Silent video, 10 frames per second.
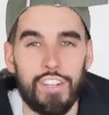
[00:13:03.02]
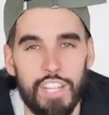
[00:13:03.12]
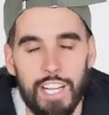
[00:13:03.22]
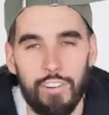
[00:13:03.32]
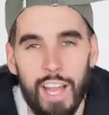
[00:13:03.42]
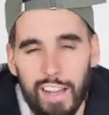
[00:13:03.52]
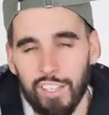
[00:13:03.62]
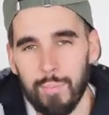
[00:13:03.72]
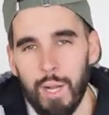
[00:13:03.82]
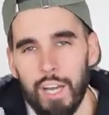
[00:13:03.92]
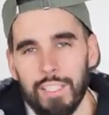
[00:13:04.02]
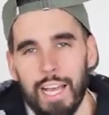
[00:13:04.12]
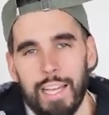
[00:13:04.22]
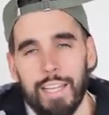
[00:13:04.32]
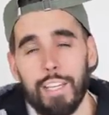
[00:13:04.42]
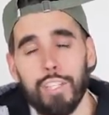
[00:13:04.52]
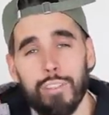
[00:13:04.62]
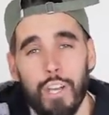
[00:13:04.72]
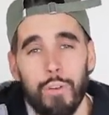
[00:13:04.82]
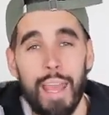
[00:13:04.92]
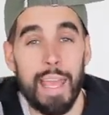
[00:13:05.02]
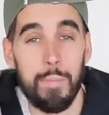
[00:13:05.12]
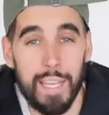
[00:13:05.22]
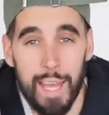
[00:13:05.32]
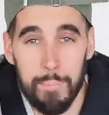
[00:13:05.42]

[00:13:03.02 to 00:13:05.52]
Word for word: to check out iHerb online and use code Eamon